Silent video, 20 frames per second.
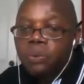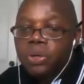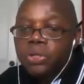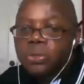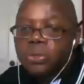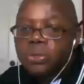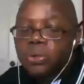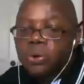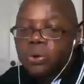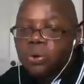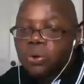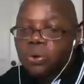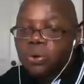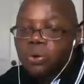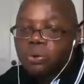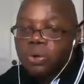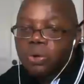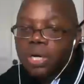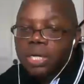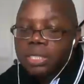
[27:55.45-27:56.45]
We're doing a
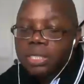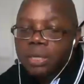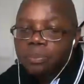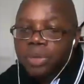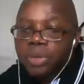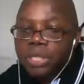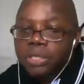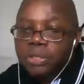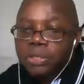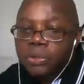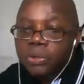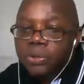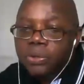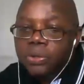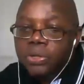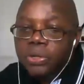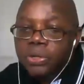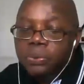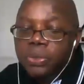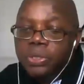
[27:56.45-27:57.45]
whole, as I mentioned
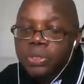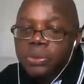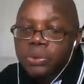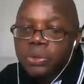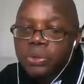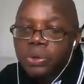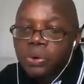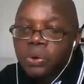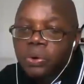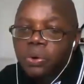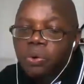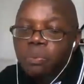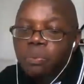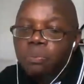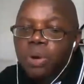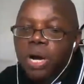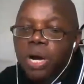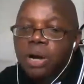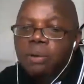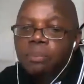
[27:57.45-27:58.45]
earlier, we're doing a
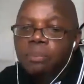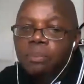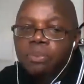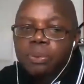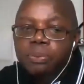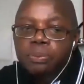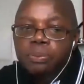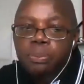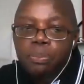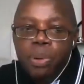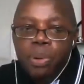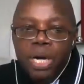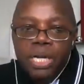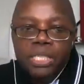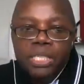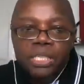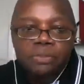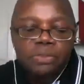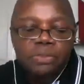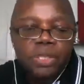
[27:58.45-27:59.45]
whole
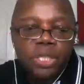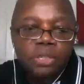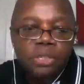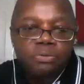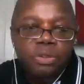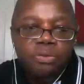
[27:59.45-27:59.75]
bunch of